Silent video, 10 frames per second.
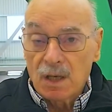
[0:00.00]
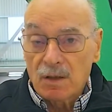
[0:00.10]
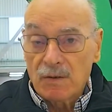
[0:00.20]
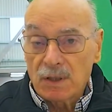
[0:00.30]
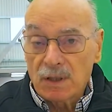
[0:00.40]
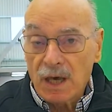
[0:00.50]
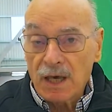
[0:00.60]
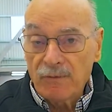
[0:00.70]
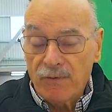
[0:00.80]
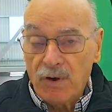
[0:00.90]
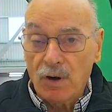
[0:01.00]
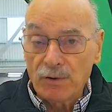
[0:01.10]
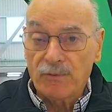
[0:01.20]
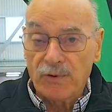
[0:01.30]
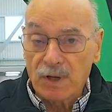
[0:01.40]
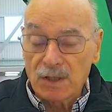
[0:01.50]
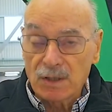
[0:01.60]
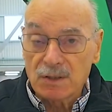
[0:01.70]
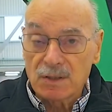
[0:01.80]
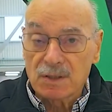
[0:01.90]
that gave
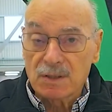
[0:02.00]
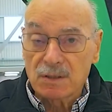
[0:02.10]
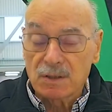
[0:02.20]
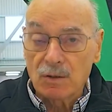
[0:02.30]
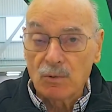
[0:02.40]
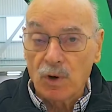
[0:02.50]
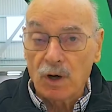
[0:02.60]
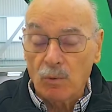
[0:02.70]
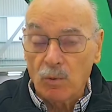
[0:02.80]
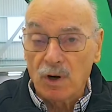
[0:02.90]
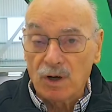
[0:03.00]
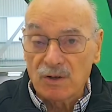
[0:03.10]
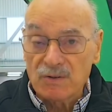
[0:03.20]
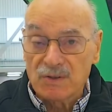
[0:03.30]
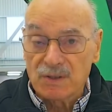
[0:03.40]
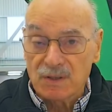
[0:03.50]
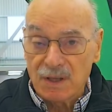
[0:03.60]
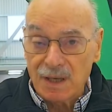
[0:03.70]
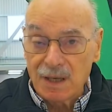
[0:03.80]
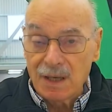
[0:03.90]
confidence to what was
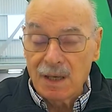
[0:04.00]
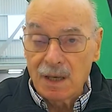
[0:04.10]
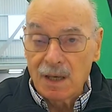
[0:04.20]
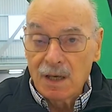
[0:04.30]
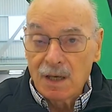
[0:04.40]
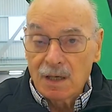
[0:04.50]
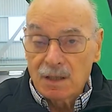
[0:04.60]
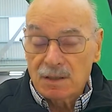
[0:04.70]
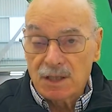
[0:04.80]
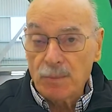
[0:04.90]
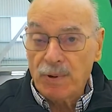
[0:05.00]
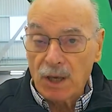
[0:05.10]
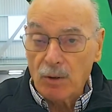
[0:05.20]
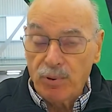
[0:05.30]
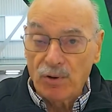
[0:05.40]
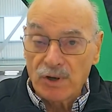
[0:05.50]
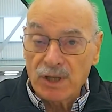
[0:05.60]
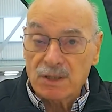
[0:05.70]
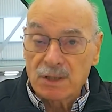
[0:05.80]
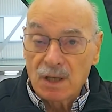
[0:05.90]
the tipping
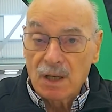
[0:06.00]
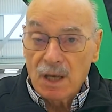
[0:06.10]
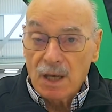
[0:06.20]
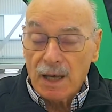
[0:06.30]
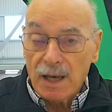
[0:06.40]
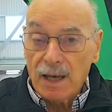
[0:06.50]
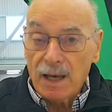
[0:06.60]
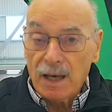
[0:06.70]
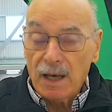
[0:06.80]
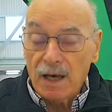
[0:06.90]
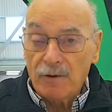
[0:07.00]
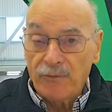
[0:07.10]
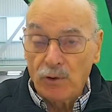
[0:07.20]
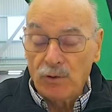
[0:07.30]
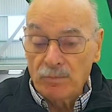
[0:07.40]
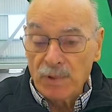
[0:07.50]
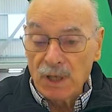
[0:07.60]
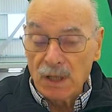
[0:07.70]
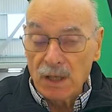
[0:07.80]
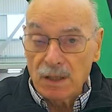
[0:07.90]
point, a 4
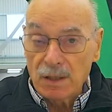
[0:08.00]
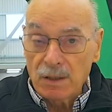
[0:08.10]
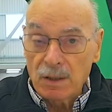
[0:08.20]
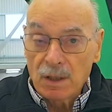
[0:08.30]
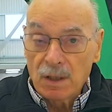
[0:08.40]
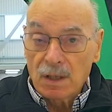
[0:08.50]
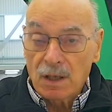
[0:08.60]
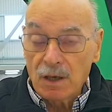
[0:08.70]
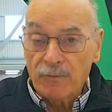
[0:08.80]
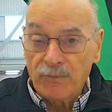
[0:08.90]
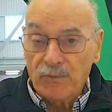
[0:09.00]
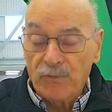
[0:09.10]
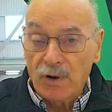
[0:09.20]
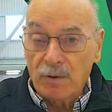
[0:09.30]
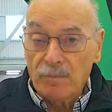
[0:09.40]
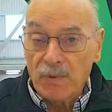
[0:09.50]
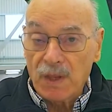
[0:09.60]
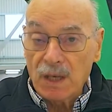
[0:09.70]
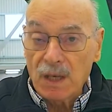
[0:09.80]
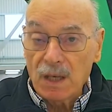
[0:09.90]
million gift from
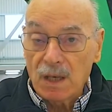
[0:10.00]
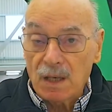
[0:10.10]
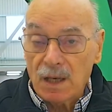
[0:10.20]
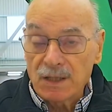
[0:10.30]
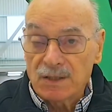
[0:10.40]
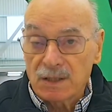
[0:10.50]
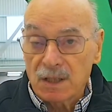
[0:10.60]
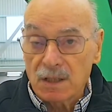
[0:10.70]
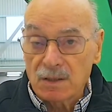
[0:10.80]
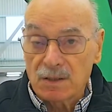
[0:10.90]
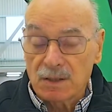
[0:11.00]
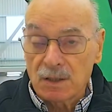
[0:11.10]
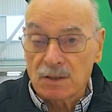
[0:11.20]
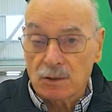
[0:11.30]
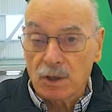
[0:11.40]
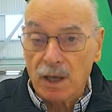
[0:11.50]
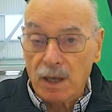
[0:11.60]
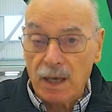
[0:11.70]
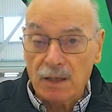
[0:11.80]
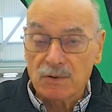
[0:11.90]
the Hastings District
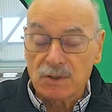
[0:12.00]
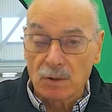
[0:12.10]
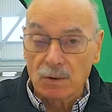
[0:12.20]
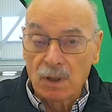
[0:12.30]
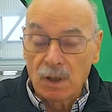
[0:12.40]
Council.